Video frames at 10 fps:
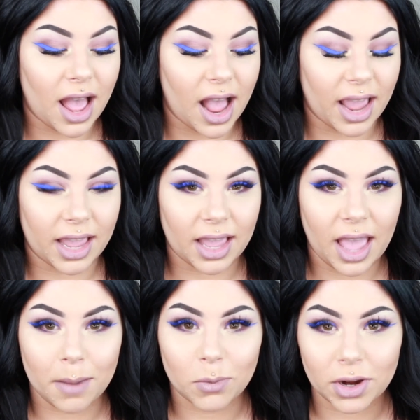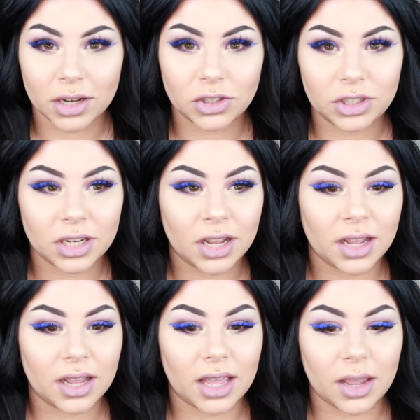I hemorrhaged.
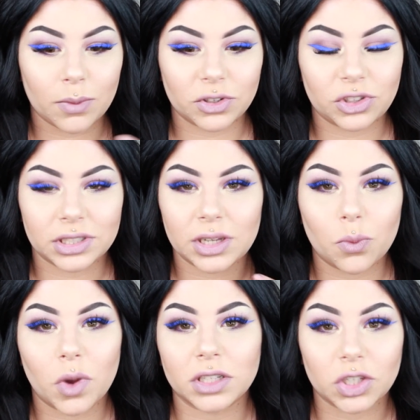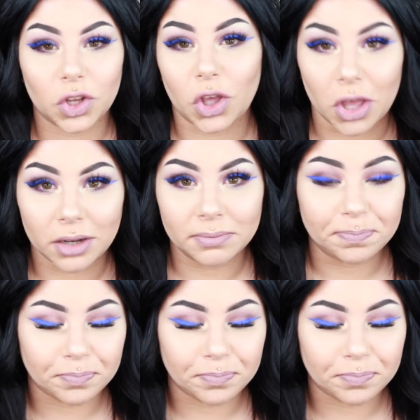It wasn't good.